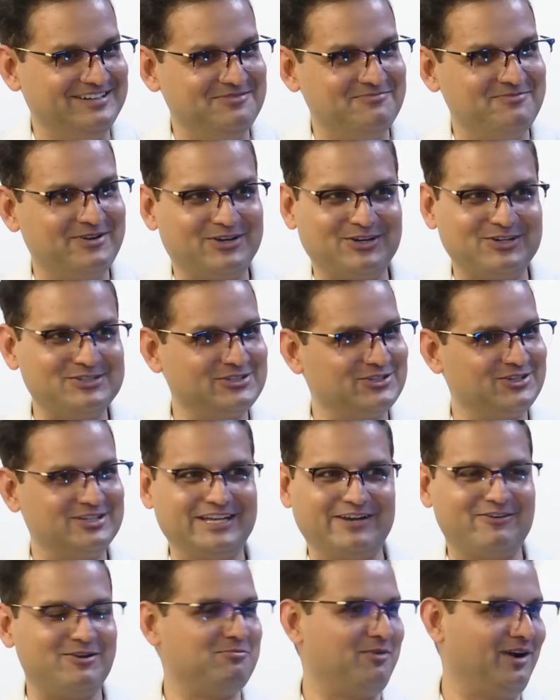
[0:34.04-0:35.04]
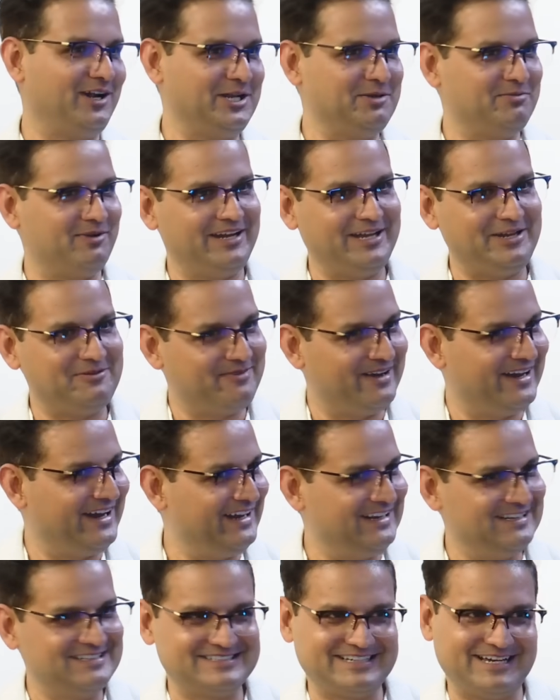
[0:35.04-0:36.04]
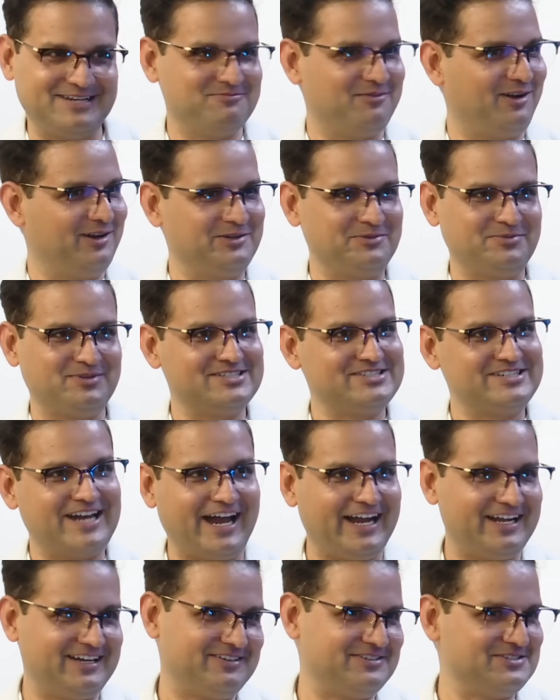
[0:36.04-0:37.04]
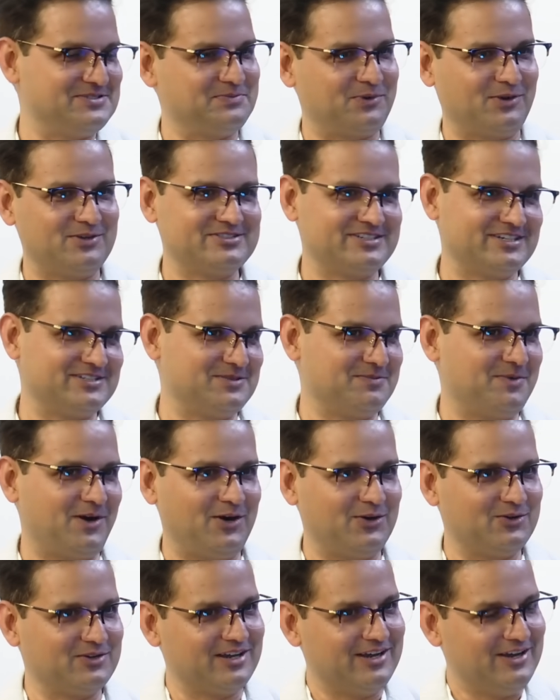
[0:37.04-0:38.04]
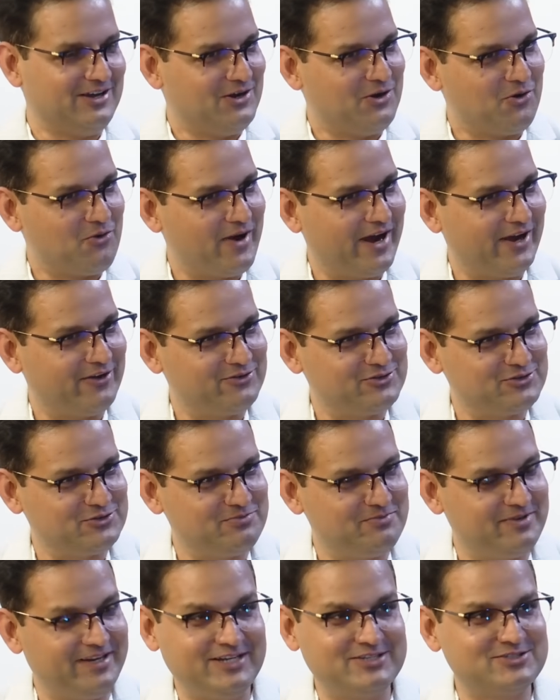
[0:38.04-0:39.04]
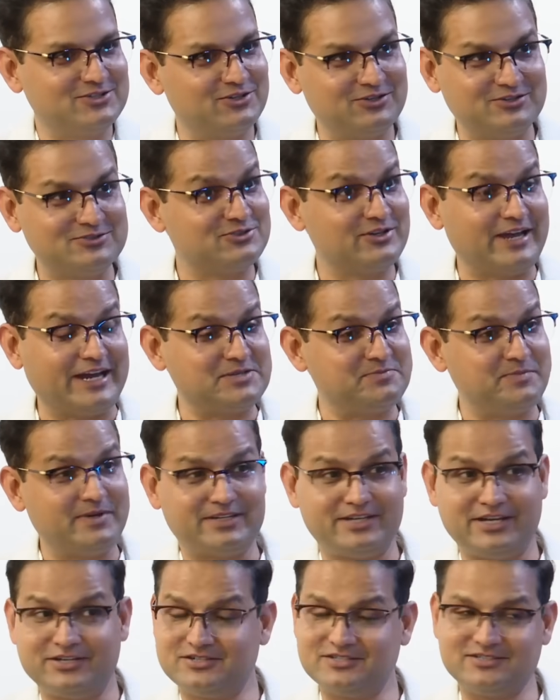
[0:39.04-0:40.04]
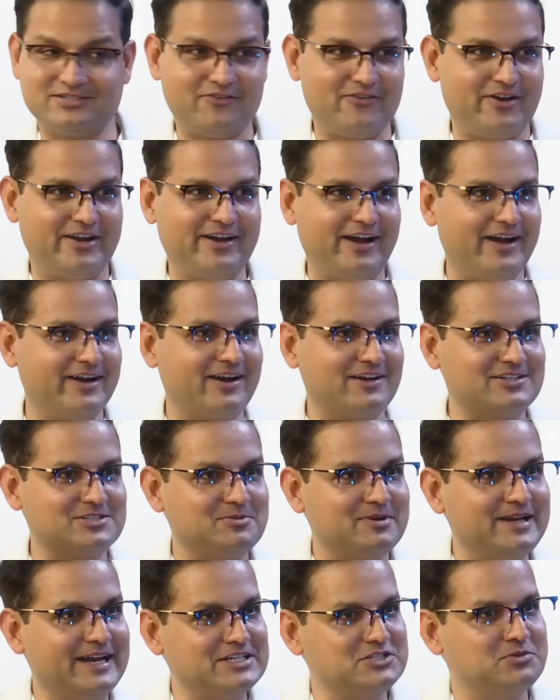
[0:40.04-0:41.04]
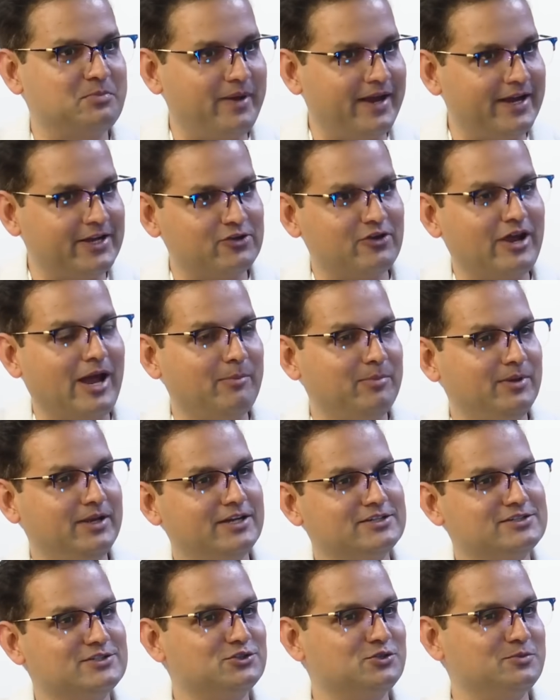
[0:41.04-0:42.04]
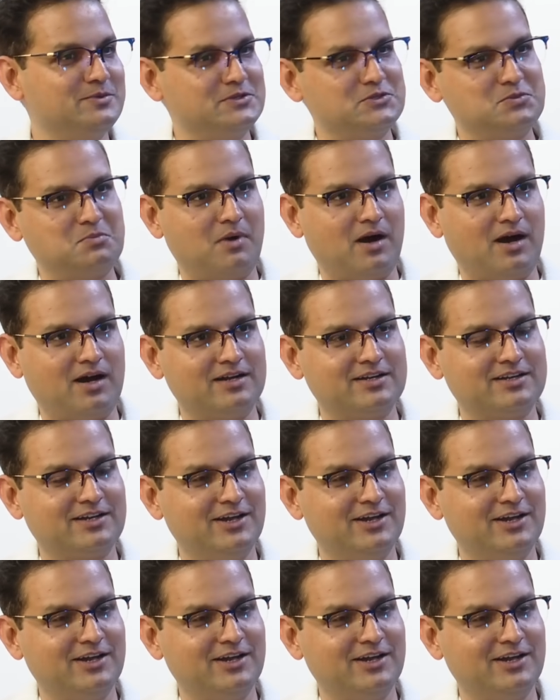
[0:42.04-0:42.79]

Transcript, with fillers: because you know there were multiple emails and multiple chat responses about where should meet so so expectations are very high customer expect your application to be smart